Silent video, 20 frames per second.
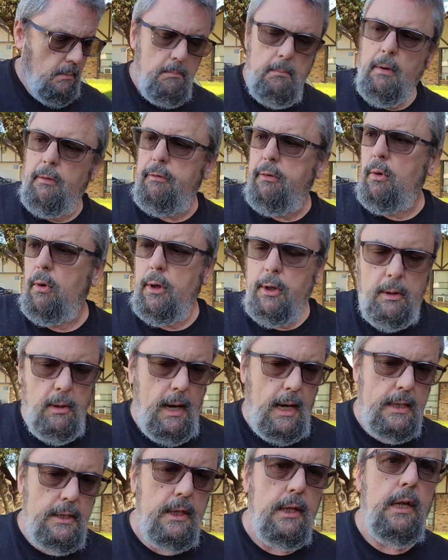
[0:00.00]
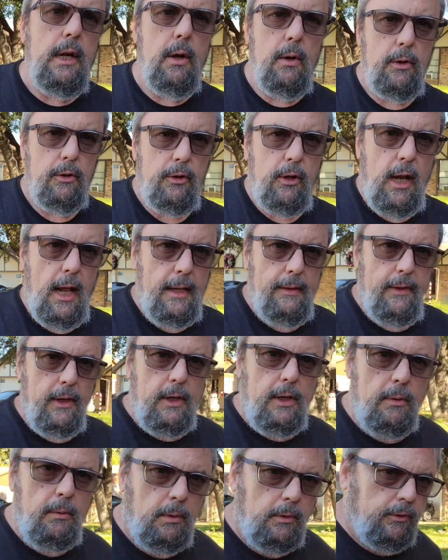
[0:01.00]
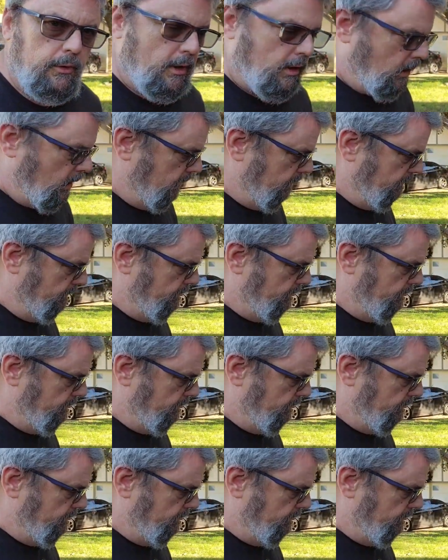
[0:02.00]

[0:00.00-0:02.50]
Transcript: before you actually go to slide the new ones on.